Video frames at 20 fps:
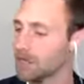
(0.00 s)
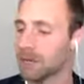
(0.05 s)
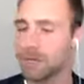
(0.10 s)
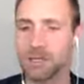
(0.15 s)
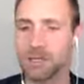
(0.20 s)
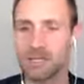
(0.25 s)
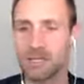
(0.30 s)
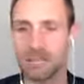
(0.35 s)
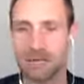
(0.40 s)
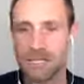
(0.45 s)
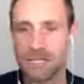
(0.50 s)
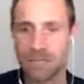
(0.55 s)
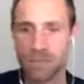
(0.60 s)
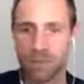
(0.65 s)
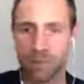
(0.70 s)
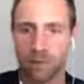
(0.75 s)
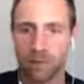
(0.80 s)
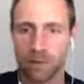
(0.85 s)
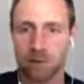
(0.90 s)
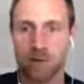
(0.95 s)
this amazing
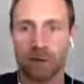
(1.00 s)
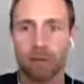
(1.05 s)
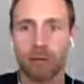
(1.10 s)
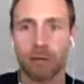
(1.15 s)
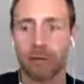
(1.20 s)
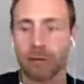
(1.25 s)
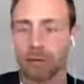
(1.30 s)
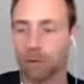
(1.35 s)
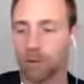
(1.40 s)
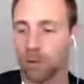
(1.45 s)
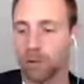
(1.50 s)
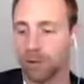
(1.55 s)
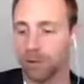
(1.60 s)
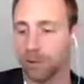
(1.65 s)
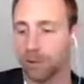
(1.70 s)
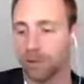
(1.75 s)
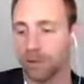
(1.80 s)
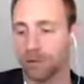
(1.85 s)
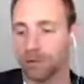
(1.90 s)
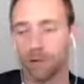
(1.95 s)
book that me and Greg are both
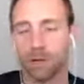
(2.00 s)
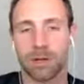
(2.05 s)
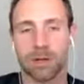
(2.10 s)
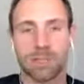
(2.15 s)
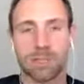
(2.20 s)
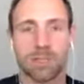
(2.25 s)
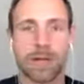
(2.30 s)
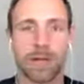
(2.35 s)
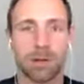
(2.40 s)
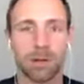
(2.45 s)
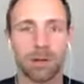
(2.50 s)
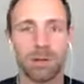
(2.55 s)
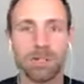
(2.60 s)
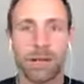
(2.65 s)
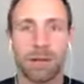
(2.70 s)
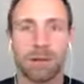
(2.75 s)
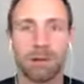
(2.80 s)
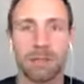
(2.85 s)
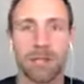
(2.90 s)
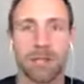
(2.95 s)
going through called
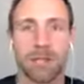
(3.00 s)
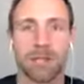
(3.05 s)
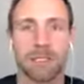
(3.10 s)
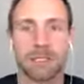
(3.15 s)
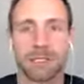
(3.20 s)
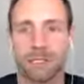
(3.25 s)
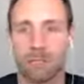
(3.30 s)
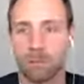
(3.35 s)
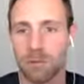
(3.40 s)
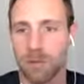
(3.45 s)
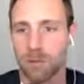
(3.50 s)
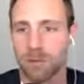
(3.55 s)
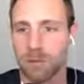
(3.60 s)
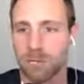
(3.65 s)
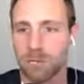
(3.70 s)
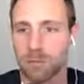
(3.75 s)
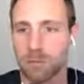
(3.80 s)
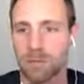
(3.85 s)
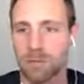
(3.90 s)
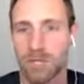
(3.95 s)
PsychoCybernetics and some of the
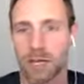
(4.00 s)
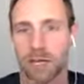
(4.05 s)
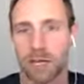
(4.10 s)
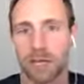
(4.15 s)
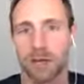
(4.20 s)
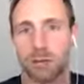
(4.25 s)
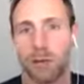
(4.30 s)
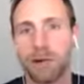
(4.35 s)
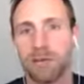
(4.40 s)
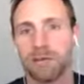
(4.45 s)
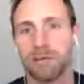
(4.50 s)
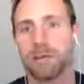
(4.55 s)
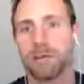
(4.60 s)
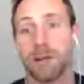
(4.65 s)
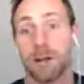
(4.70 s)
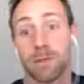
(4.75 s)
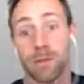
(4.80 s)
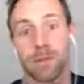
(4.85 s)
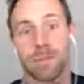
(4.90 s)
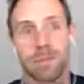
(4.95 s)
things that we're taking away from
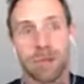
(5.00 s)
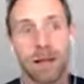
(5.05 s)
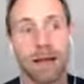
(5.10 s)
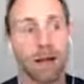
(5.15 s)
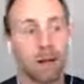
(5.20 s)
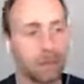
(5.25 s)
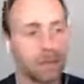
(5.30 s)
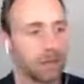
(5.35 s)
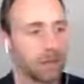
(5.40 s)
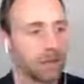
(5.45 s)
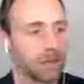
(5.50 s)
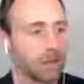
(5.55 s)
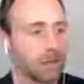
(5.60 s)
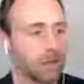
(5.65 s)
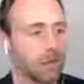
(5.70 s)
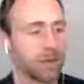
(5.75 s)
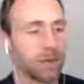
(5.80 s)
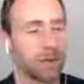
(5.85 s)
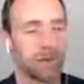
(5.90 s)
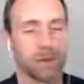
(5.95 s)
there. And there's a lot we could
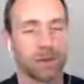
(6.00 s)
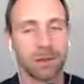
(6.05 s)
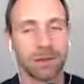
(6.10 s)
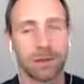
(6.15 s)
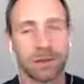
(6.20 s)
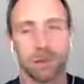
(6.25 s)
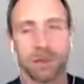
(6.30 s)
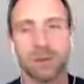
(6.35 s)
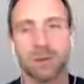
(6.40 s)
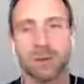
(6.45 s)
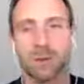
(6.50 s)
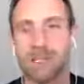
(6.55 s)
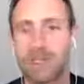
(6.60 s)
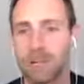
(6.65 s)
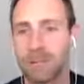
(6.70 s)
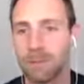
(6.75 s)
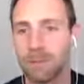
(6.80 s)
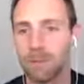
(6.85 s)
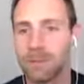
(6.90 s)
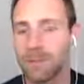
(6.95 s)
literally do an
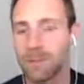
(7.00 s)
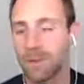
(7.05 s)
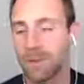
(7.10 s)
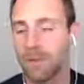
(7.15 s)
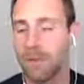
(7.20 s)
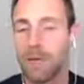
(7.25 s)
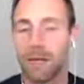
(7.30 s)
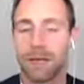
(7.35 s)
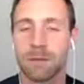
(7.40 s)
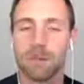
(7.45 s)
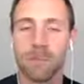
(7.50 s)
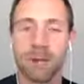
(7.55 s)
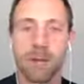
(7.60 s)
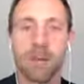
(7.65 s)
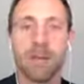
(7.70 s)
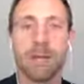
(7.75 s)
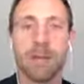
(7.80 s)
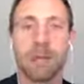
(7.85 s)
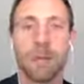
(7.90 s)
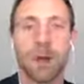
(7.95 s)
entire episode on that.
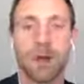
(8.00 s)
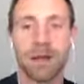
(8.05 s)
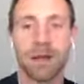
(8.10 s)
But anyway,